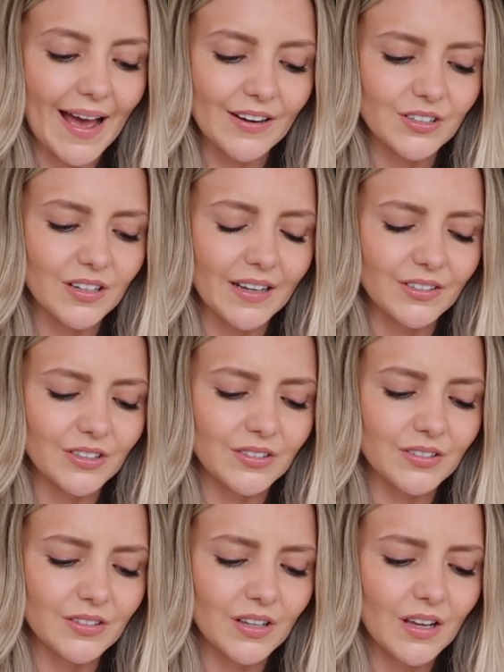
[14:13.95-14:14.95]
I
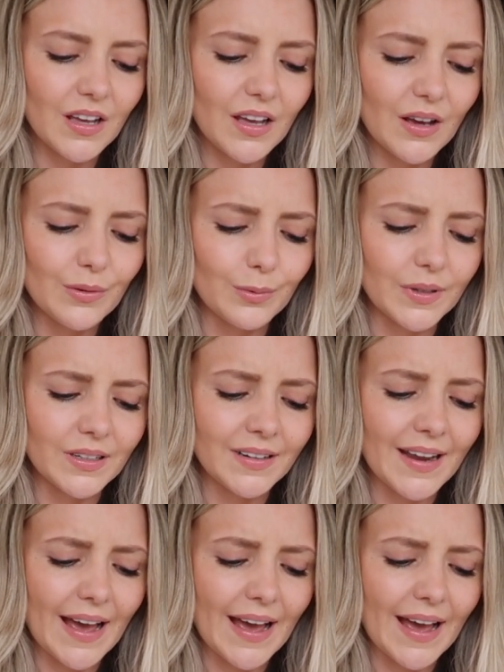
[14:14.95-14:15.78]
just wouldn't